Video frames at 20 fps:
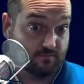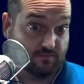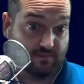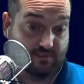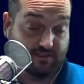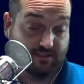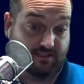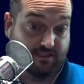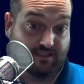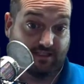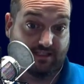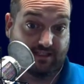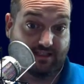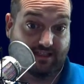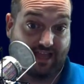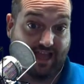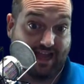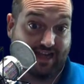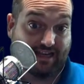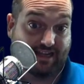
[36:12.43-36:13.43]
to see
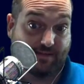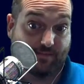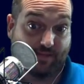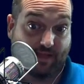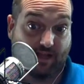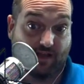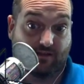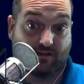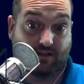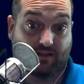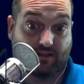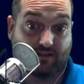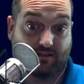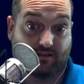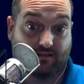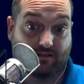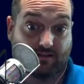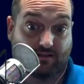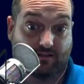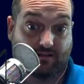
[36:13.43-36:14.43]
that come out
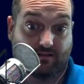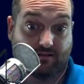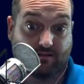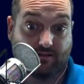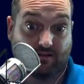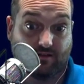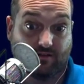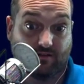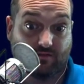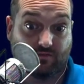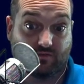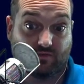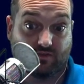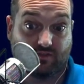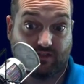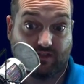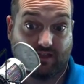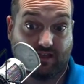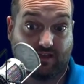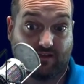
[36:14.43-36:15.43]
and, uh, you know,
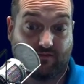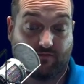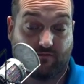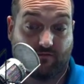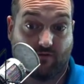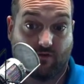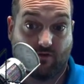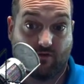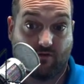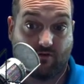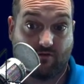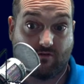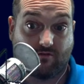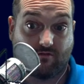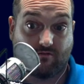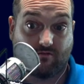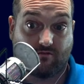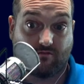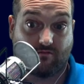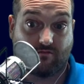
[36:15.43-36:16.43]
see how far
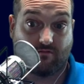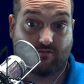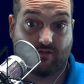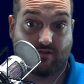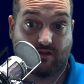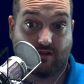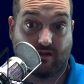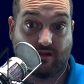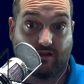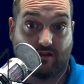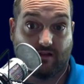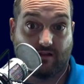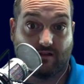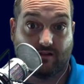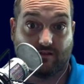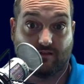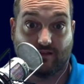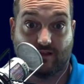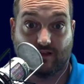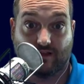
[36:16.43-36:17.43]

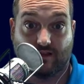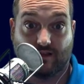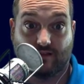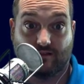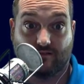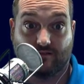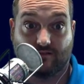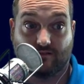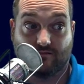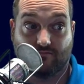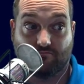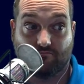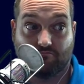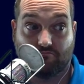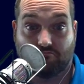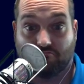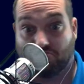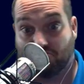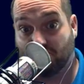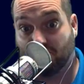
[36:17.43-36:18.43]
that gets.
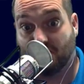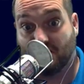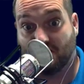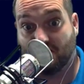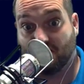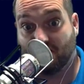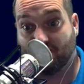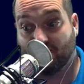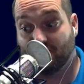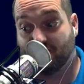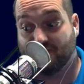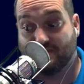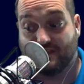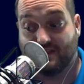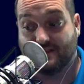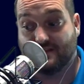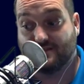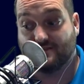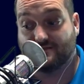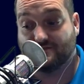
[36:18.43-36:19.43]
I don't know.
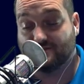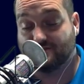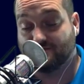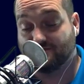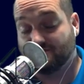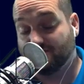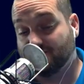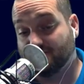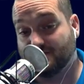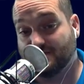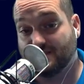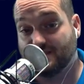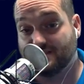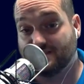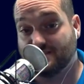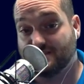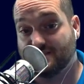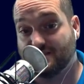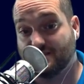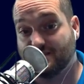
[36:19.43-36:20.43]
That's that's
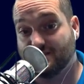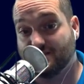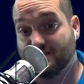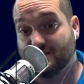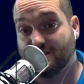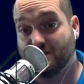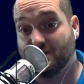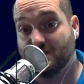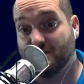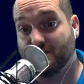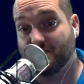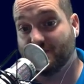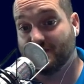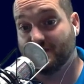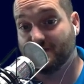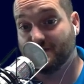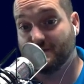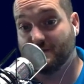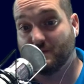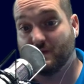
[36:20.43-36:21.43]
just another tidbit.
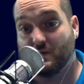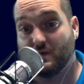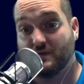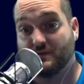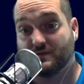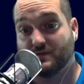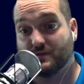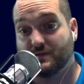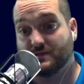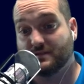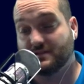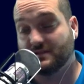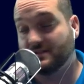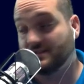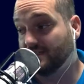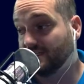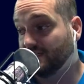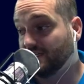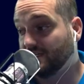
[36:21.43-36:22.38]
I mean, my wife's always like,